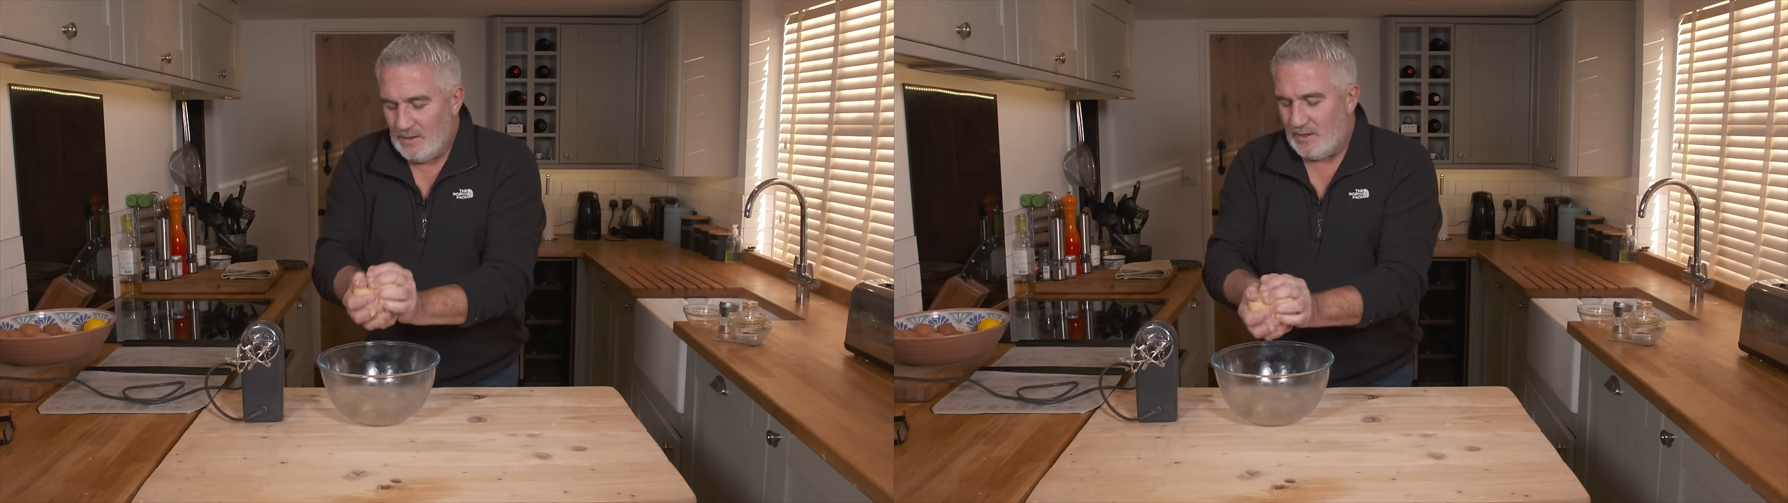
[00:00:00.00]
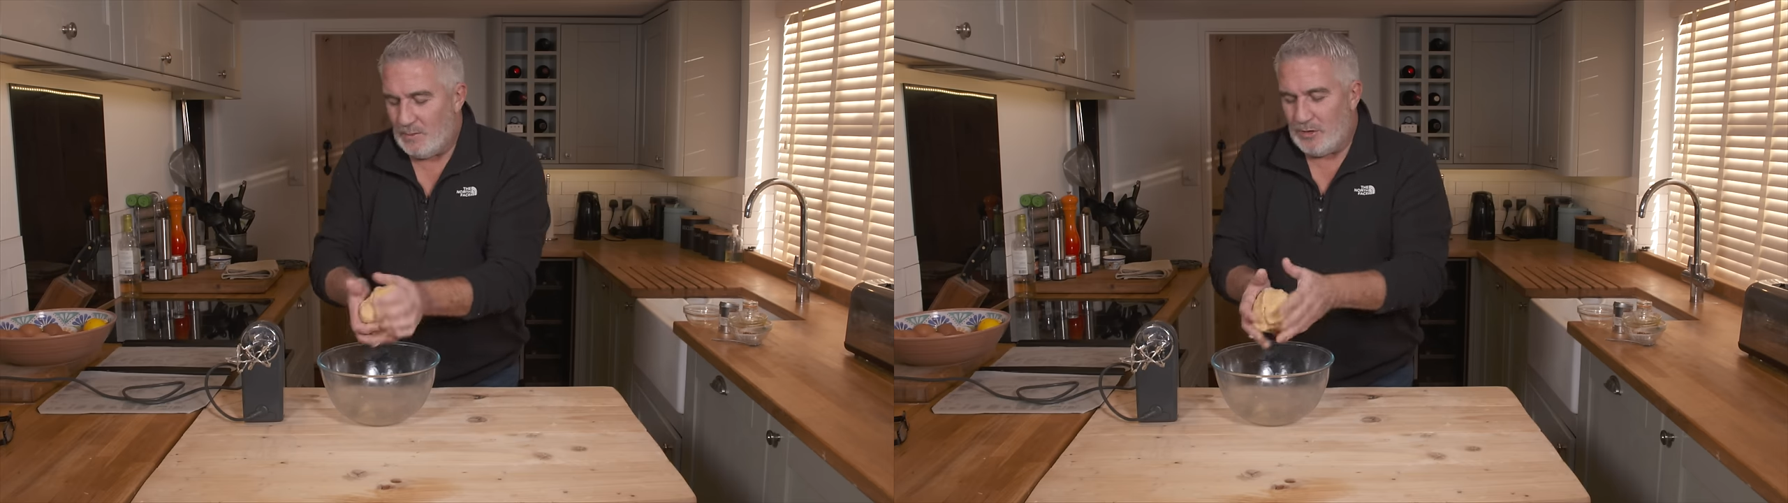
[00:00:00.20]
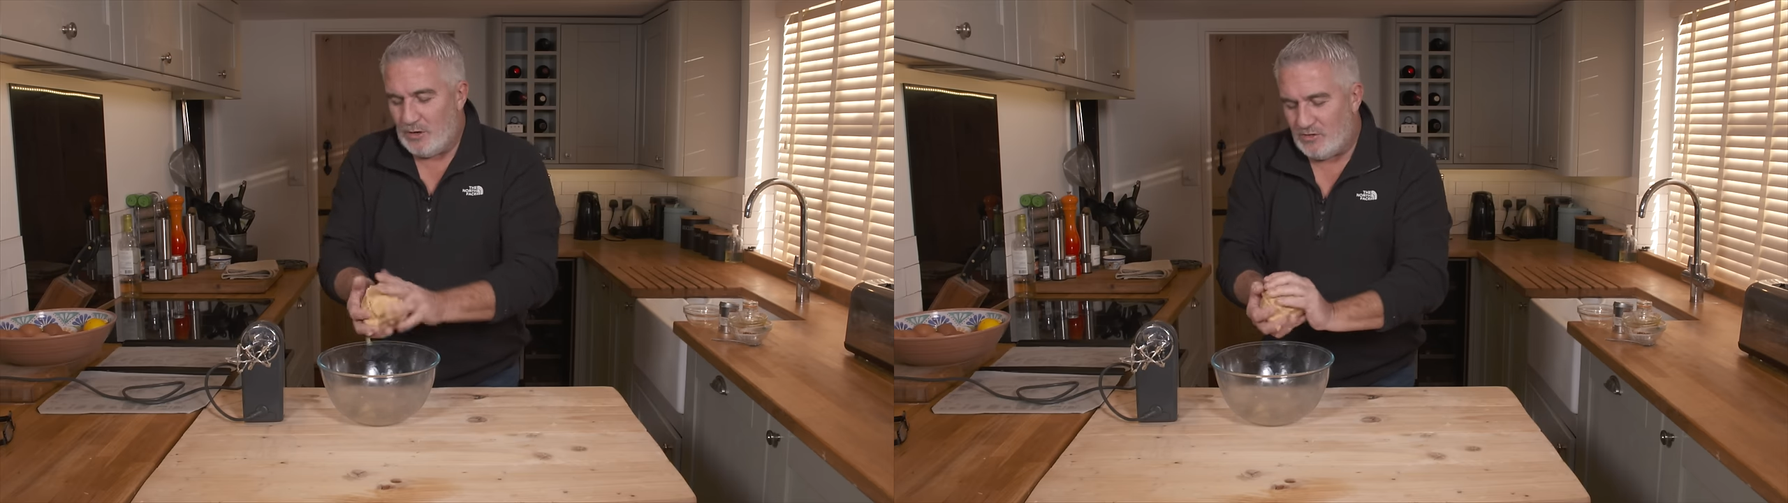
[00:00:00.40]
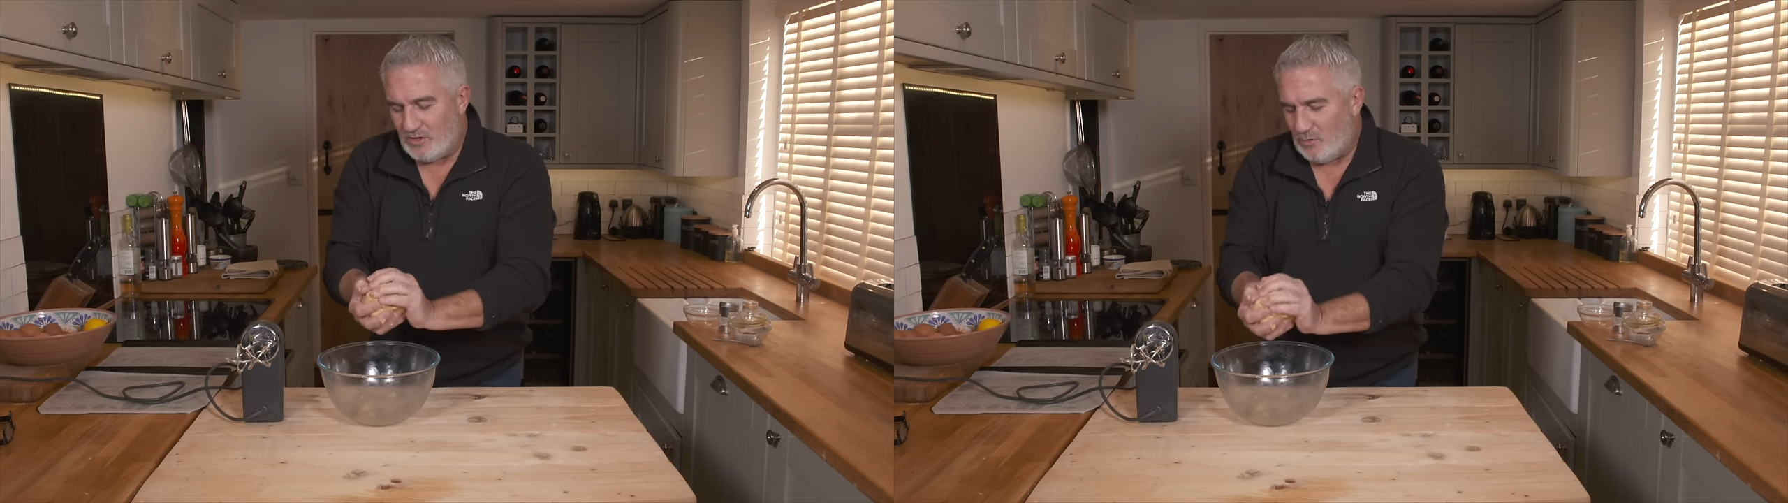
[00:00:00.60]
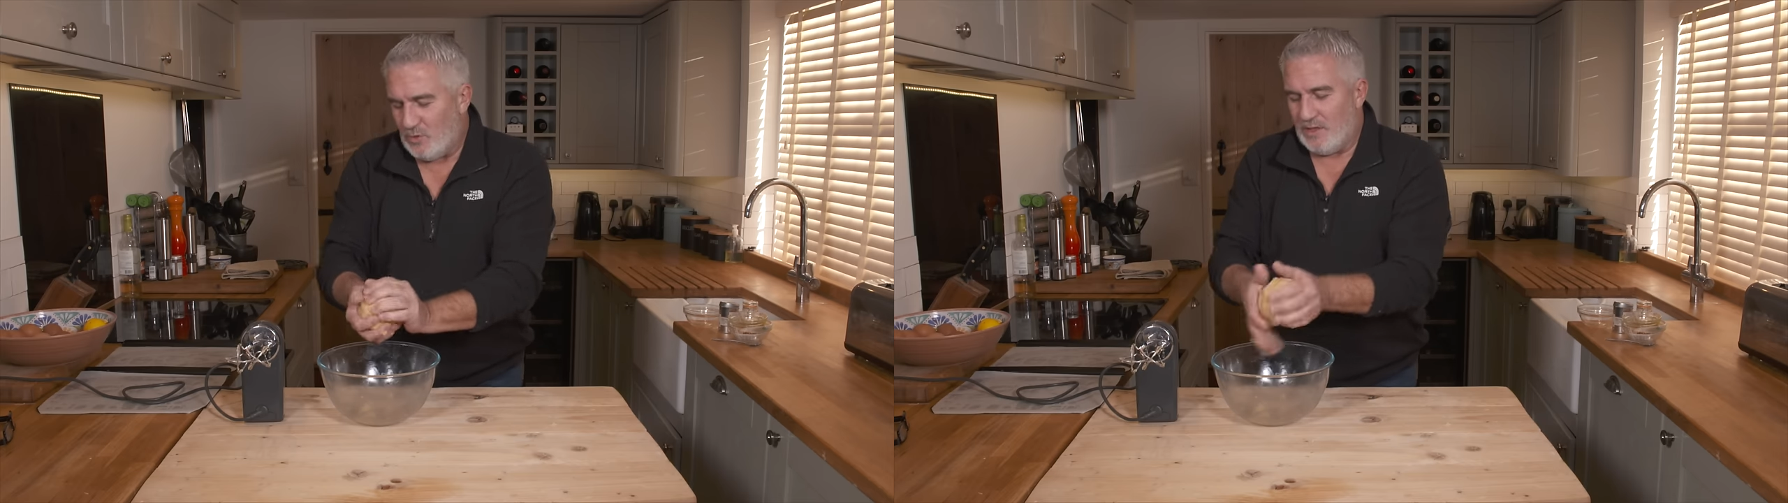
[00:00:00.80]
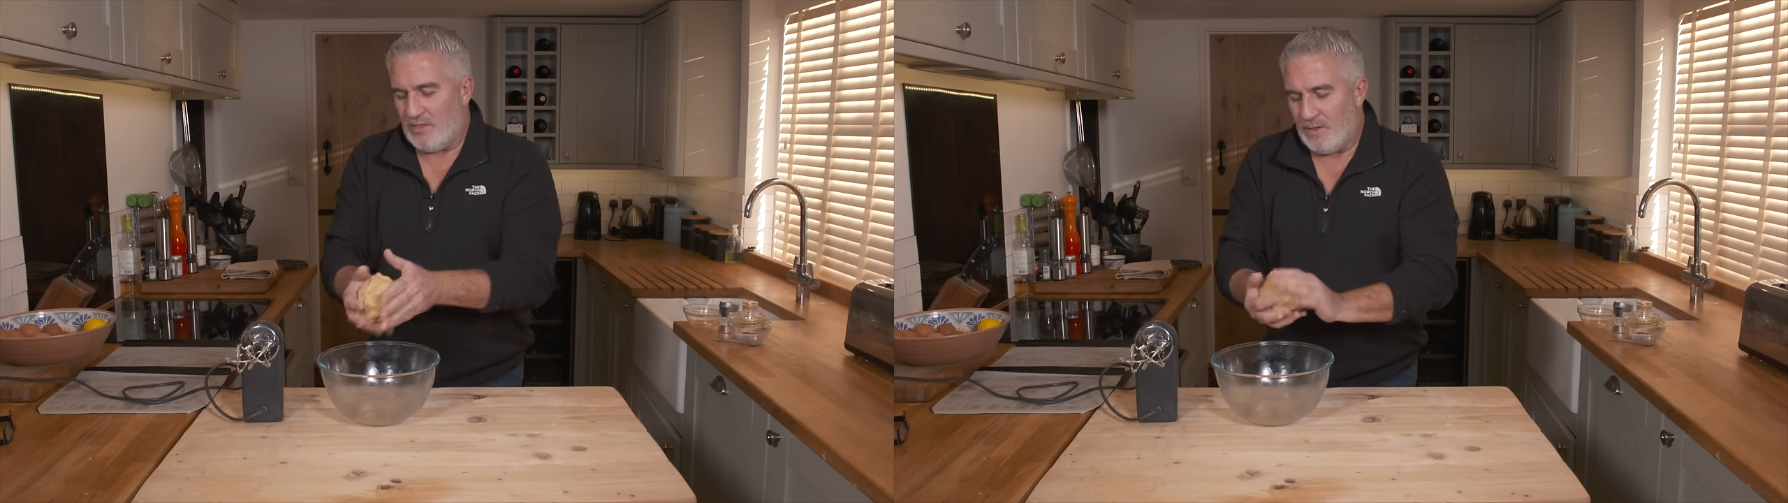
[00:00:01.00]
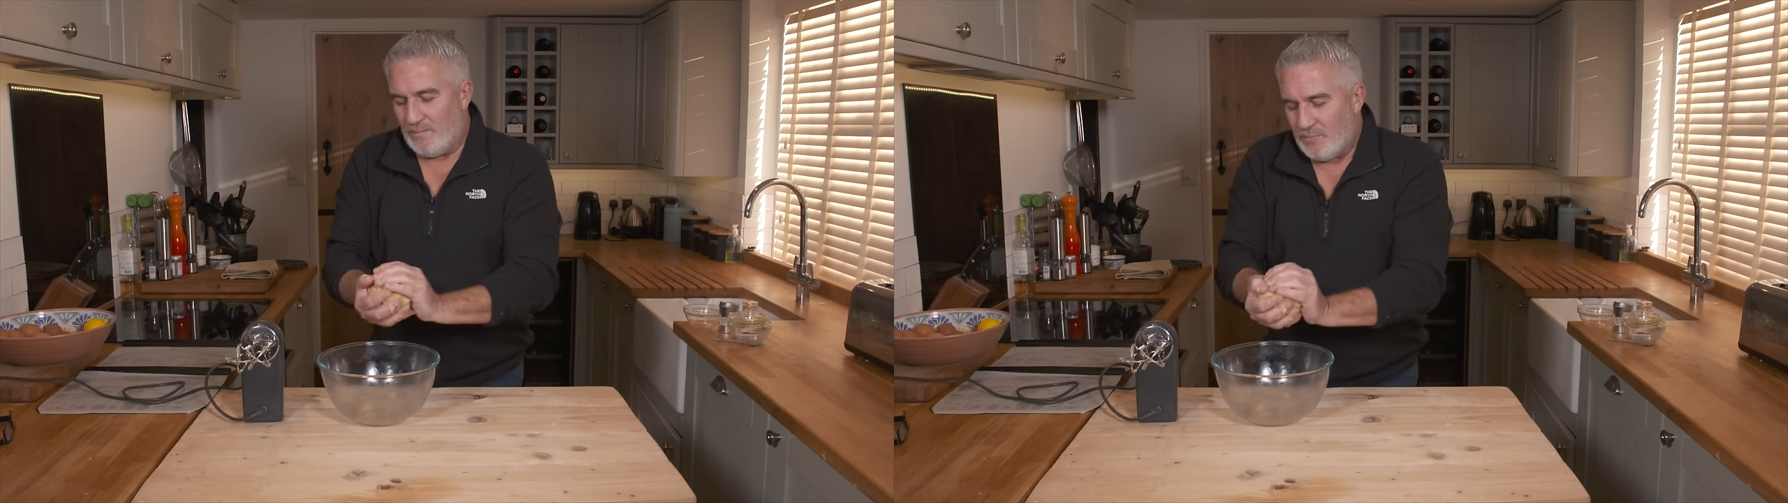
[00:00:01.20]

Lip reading: And the beauty with